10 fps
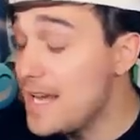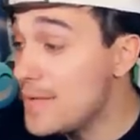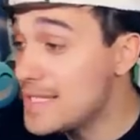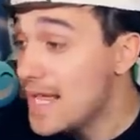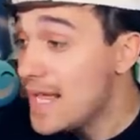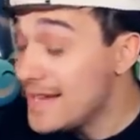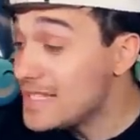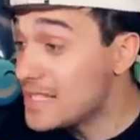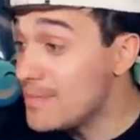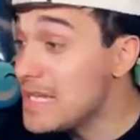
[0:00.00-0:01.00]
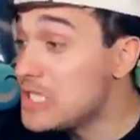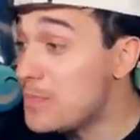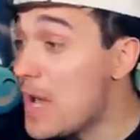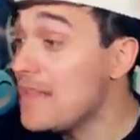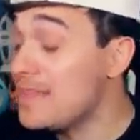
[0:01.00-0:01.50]
Anyways, nice to meet you,
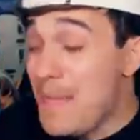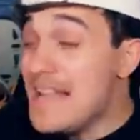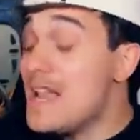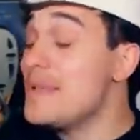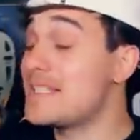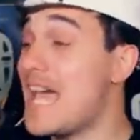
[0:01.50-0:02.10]
bud. My name is